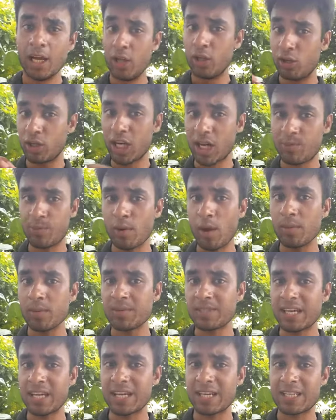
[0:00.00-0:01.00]
You look at
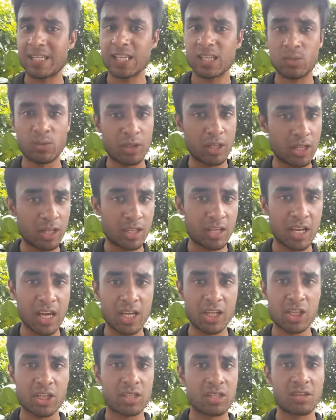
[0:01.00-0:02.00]
problems that exist within the
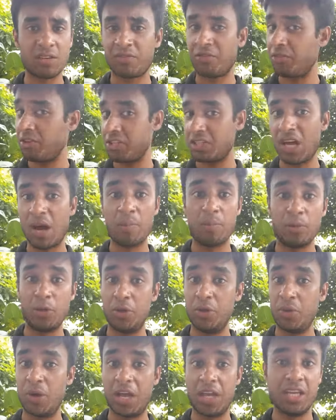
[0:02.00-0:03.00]
nations of, for example,
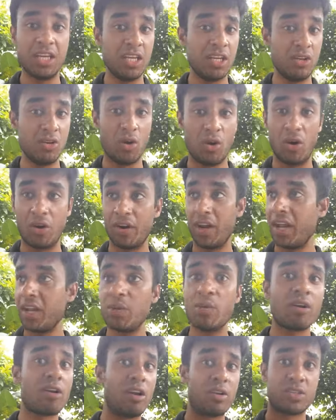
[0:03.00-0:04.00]
UAE or
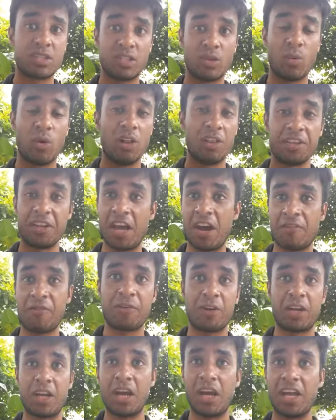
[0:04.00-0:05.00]
anywhere else in the world, in
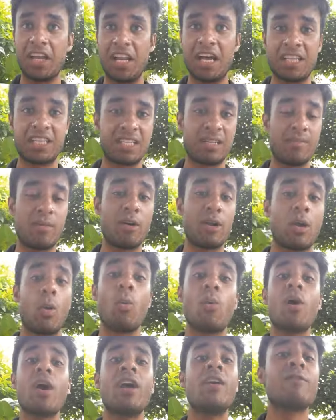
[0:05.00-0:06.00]
Africa, in Latin America,
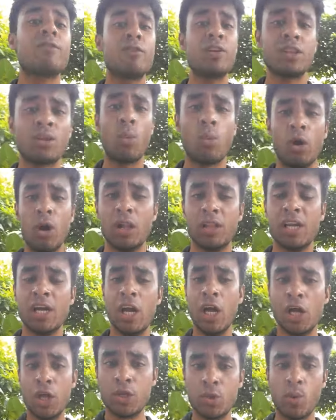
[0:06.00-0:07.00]
wherever in the world
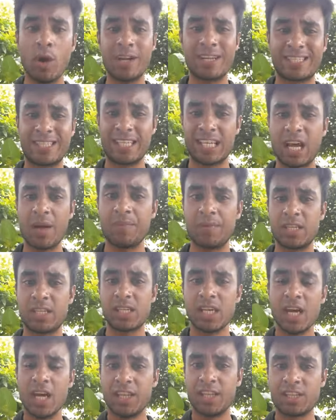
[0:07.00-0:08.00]
you want to set up
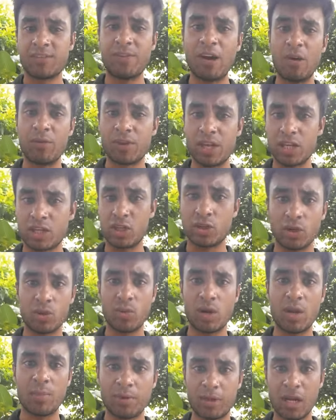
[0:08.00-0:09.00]
this foundation or you
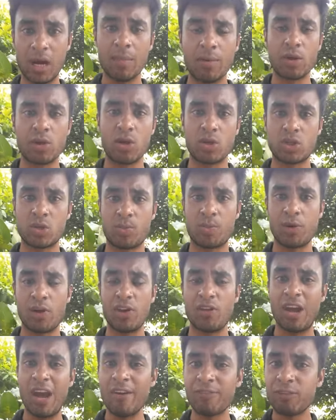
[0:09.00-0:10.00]
want to become an entrepreneur,
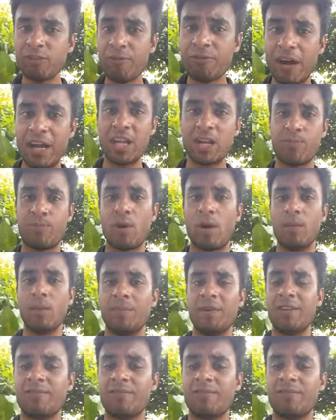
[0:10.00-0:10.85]
you have to find a problem.